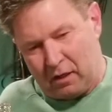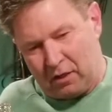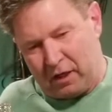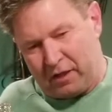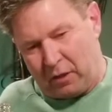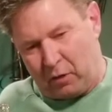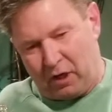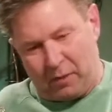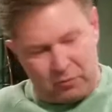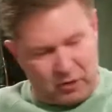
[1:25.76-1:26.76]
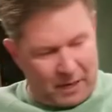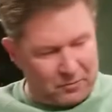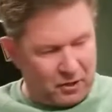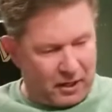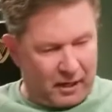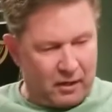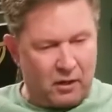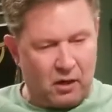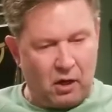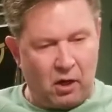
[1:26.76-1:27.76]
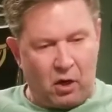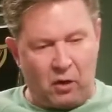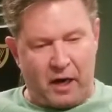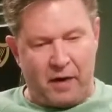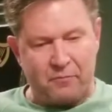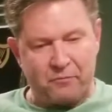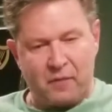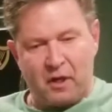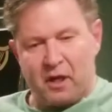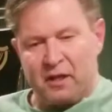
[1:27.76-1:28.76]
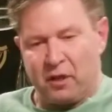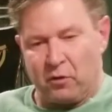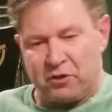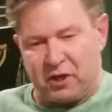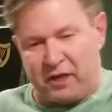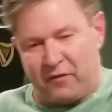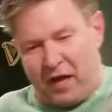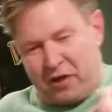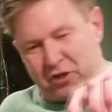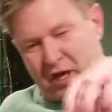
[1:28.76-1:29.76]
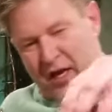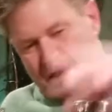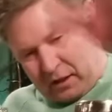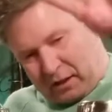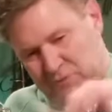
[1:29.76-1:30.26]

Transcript: Hit that with a couple drops of that. Okay. Now we're just going to give that a shake.